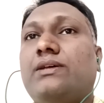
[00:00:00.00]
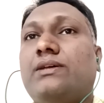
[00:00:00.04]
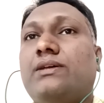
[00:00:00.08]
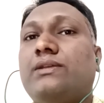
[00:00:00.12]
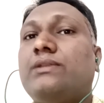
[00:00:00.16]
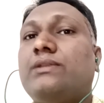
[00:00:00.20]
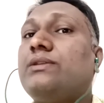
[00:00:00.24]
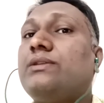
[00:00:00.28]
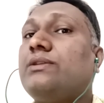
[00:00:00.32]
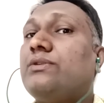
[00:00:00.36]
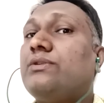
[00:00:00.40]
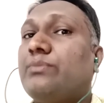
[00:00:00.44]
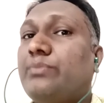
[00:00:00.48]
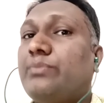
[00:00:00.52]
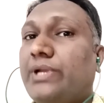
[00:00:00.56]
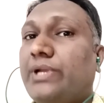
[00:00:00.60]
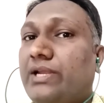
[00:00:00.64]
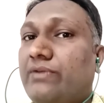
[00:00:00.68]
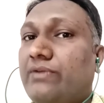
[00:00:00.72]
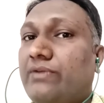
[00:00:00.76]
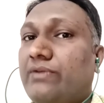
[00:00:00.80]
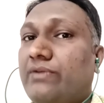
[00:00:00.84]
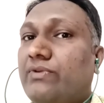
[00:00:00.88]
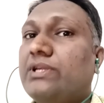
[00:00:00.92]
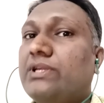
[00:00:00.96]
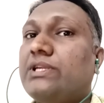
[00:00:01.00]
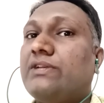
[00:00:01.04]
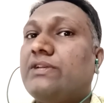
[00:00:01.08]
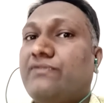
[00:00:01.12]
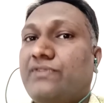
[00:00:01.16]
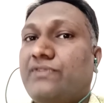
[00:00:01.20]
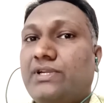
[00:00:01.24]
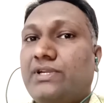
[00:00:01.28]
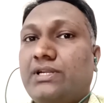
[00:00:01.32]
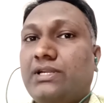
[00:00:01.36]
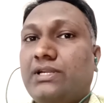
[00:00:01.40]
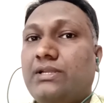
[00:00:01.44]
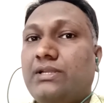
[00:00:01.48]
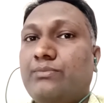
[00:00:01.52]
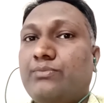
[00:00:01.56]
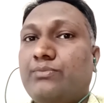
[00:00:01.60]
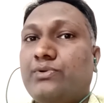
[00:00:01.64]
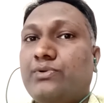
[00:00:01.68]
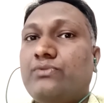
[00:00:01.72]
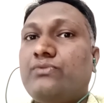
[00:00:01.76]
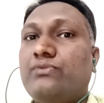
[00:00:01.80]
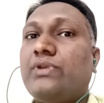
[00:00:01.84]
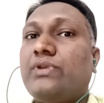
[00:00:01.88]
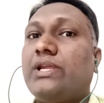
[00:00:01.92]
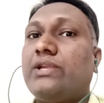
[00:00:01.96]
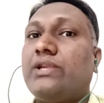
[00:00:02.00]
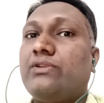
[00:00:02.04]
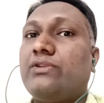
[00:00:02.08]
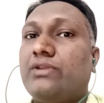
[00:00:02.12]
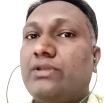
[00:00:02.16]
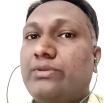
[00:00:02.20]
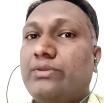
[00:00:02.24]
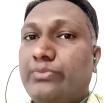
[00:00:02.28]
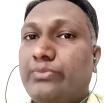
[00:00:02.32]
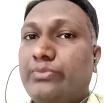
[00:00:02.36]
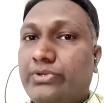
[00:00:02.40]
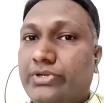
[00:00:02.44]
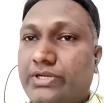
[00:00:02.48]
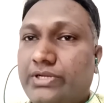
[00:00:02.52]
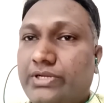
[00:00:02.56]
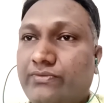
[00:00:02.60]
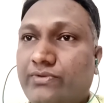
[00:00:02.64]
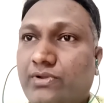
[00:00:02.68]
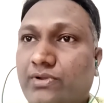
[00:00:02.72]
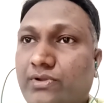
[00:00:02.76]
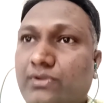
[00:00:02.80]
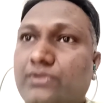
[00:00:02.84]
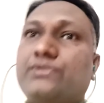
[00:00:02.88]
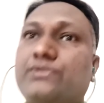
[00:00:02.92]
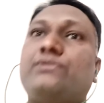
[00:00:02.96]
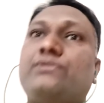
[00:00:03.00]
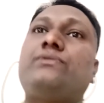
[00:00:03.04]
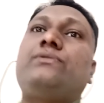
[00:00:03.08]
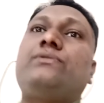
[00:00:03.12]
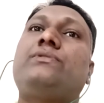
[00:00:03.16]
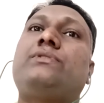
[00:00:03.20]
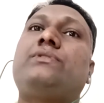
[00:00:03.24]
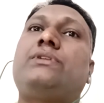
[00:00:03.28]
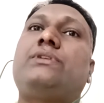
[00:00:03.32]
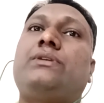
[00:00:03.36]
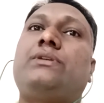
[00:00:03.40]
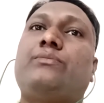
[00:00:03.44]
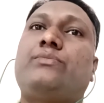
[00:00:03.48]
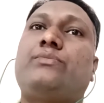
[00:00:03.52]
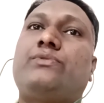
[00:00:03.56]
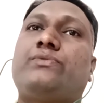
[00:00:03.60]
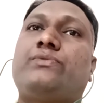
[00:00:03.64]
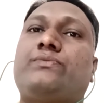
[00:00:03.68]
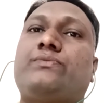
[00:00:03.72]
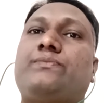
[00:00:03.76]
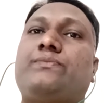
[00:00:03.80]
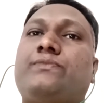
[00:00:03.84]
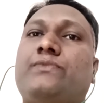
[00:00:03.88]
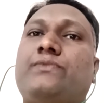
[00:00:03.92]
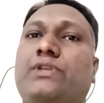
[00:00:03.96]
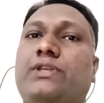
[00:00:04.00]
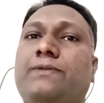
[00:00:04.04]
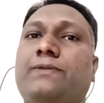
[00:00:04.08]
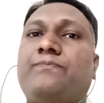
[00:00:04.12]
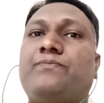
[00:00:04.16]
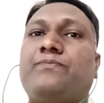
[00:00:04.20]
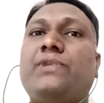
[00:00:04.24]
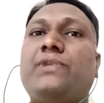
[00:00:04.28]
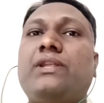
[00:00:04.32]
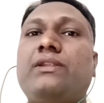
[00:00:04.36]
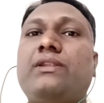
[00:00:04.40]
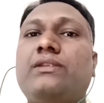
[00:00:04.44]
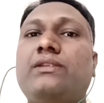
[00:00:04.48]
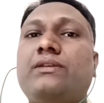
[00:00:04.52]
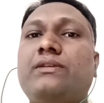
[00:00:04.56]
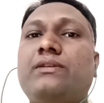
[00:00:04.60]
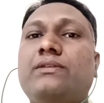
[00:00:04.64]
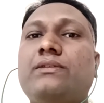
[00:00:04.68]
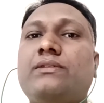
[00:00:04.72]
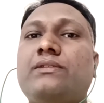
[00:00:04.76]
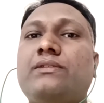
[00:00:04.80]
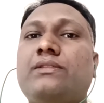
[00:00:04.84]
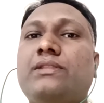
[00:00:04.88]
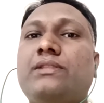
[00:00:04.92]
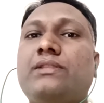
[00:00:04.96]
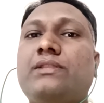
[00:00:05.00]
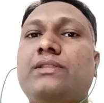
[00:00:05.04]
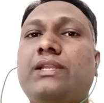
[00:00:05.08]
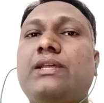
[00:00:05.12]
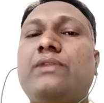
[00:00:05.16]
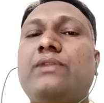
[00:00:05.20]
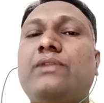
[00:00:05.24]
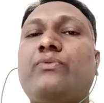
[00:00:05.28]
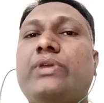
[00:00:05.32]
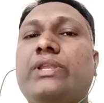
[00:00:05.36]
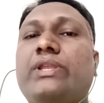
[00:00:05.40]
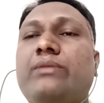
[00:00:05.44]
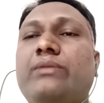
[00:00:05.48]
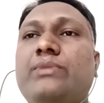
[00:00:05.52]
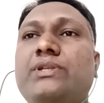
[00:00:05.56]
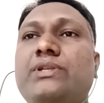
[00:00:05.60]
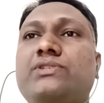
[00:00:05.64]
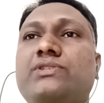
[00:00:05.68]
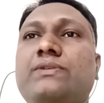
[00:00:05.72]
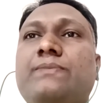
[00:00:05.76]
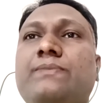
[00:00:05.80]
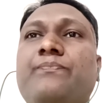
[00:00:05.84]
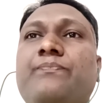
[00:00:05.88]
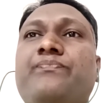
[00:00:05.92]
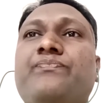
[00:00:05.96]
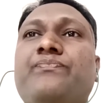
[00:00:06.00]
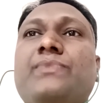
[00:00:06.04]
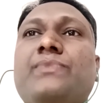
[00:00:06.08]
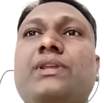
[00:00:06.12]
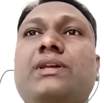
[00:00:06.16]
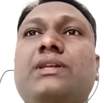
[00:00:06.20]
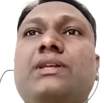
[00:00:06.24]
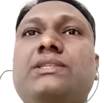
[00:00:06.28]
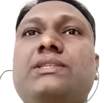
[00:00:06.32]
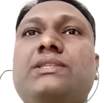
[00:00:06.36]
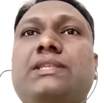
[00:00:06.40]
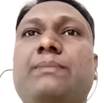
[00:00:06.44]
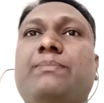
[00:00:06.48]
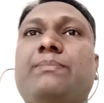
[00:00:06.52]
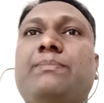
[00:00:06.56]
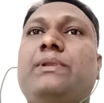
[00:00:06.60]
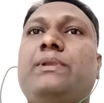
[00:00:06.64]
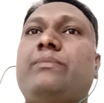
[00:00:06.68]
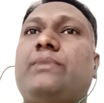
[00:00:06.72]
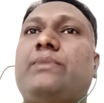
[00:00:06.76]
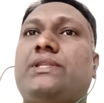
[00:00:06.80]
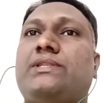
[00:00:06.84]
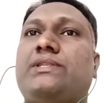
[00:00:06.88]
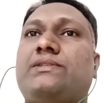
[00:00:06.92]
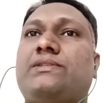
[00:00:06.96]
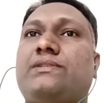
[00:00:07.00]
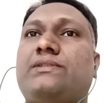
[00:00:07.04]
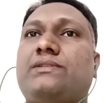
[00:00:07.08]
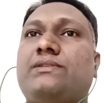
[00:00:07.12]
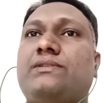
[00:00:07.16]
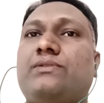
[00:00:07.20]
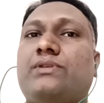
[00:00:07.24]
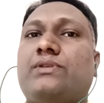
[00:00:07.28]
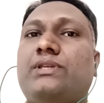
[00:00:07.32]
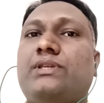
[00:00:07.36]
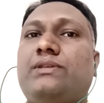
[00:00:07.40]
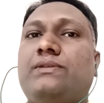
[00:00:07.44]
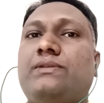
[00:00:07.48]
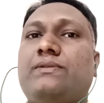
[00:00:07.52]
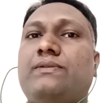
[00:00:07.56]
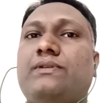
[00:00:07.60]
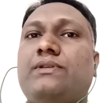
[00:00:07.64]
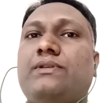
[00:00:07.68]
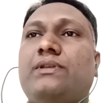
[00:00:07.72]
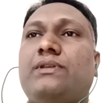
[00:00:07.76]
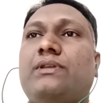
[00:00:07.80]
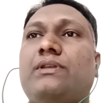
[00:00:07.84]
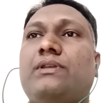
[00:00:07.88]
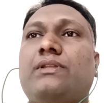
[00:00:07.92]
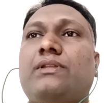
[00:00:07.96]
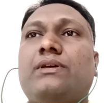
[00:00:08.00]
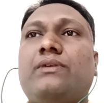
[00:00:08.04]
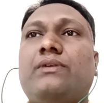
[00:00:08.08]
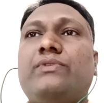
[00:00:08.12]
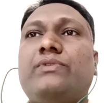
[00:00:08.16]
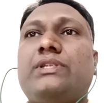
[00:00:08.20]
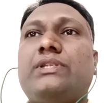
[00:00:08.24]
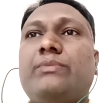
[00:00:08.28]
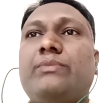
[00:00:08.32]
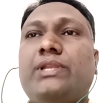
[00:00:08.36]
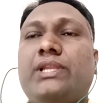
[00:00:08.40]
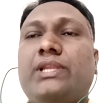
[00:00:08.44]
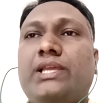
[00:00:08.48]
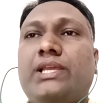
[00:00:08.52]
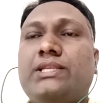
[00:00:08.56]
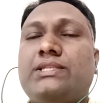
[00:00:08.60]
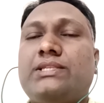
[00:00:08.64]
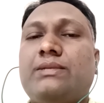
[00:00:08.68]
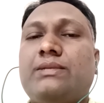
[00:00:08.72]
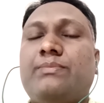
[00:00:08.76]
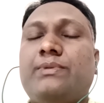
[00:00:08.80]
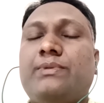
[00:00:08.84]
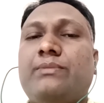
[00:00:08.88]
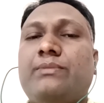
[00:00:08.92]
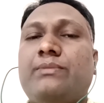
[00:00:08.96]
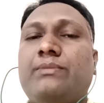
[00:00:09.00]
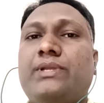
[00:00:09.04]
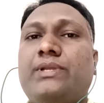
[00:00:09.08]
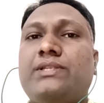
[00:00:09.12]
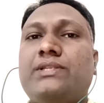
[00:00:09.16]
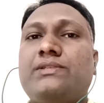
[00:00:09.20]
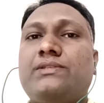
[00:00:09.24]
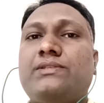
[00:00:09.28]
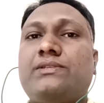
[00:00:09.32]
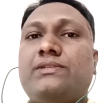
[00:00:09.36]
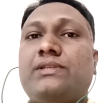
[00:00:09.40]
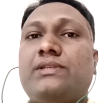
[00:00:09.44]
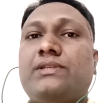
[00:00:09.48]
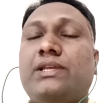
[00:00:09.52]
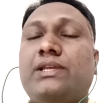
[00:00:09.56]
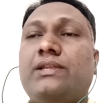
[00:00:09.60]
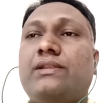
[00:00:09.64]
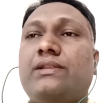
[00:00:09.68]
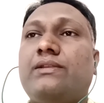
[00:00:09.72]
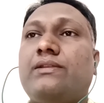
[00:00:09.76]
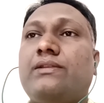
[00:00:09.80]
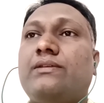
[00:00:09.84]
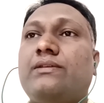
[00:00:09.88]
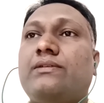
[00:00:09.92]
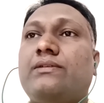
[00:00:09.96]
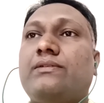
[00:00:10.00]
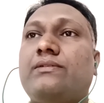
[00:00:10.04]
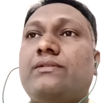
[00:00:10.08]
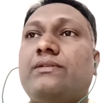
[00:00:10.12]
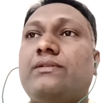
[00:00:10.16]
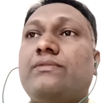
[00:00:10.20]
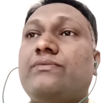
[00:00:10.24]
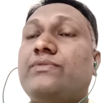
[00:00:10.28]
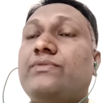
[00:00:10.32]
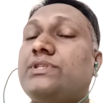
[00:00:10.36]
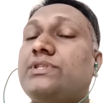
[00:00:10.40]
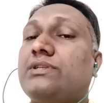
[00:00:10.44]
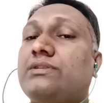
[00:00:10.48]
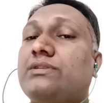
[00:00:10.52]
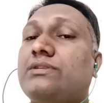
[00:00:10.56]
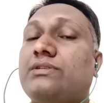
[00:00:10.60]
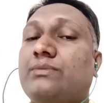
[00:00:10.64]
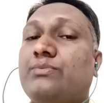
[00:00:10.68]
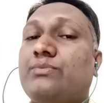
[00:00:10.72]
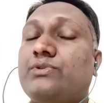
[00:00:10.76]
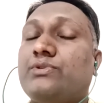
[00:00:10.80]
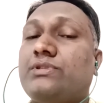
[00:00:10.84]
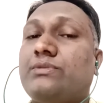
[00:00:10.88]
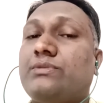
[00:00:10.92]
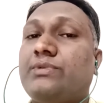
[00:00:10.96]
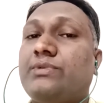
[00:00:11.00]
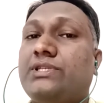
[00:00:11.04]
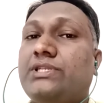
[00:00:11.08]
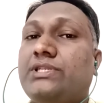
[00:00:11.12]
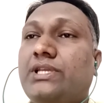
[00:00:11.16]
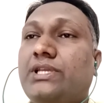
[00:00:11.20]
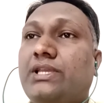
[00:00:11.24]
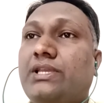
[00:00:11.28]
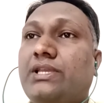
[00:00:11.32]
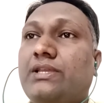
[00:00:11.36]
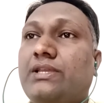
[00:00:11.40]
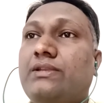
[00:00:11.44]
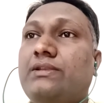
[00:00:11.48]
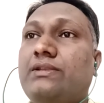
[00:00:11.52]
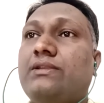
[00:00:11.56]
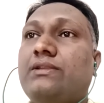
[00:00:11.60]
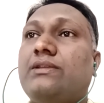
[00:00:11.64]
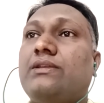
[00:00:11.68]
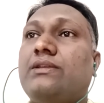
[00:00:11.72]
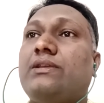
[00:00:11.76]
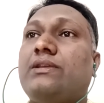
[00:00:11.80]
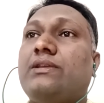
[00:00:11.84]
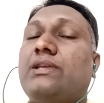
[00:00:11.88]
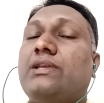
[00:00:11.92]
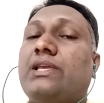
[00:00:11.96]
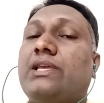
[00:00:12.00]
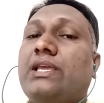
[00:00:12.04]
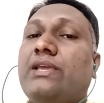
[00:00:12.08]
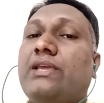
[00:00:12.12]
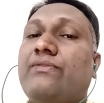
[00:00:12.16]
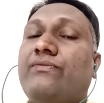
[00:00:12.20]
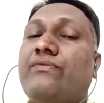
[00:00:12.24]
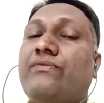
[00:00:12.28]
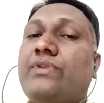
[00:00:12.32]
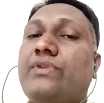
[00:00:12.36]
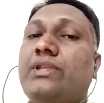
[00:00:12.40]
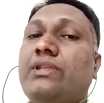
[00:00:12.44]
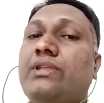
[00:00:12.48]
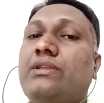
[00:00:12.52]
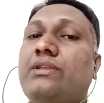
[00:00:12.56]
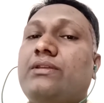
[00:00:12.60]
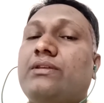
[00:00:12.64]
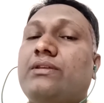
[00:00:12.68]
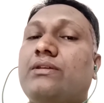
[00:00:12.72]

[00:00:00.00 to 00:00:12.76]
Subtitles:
your brain will definitely improve and your immunity will also improve. Okay, and there are very much supplements. Okay, vitamin A supplements, and which are supposed to be taken every